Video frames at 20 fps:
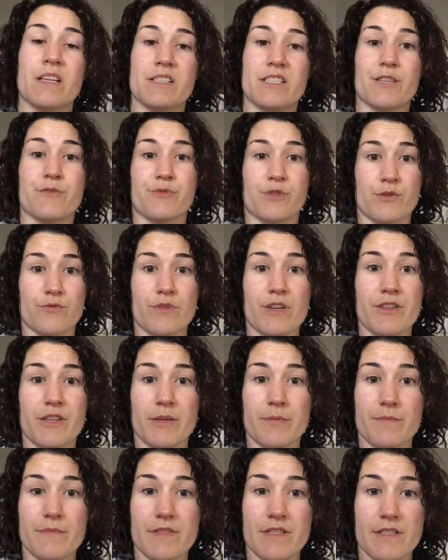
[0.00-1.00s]
different
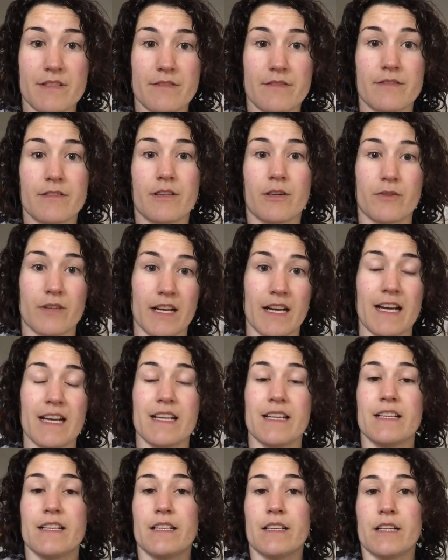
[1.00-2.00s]
rhythms. Okay?
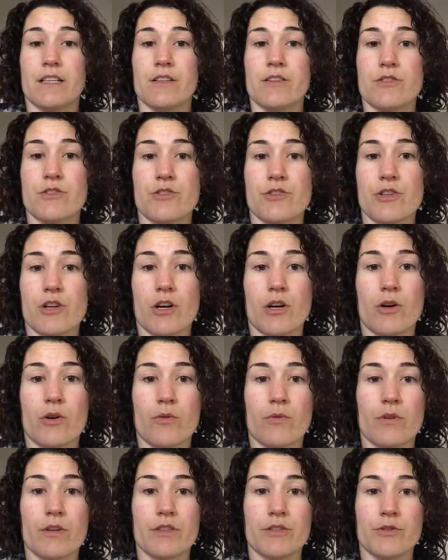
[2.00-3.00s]

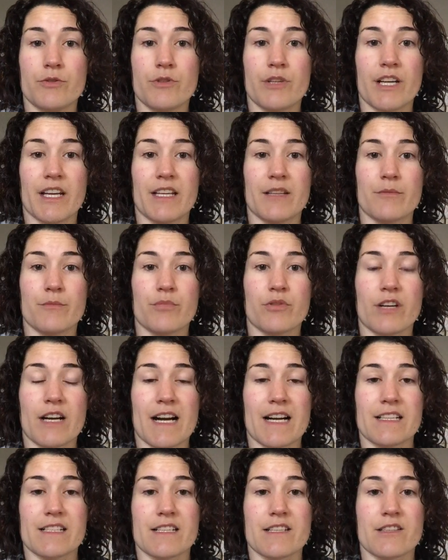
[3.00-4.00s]
So you can
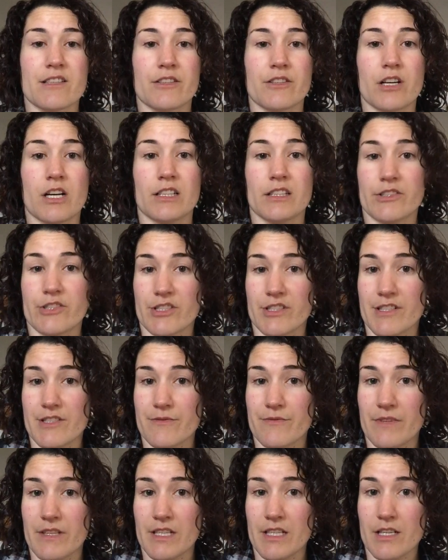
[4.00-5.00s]
practice the knowledge in this
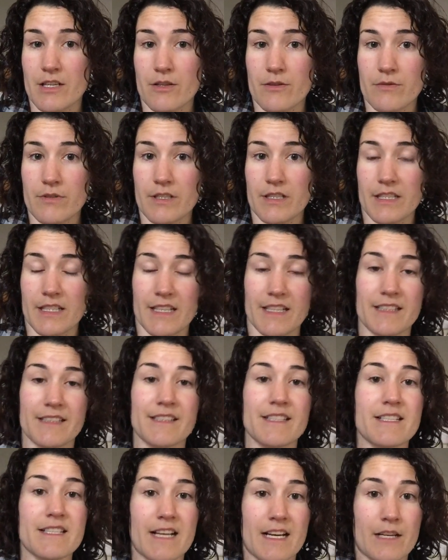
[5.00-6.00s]
video in
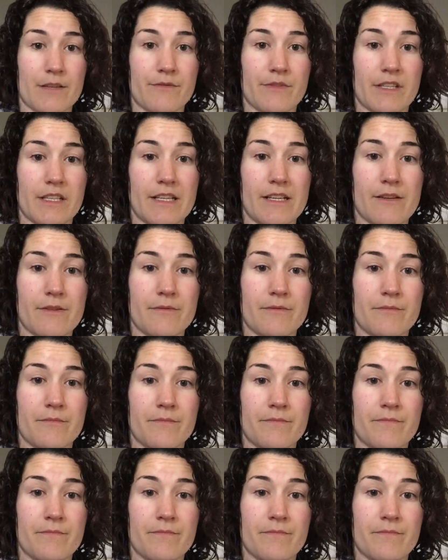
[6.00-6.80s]
the second video.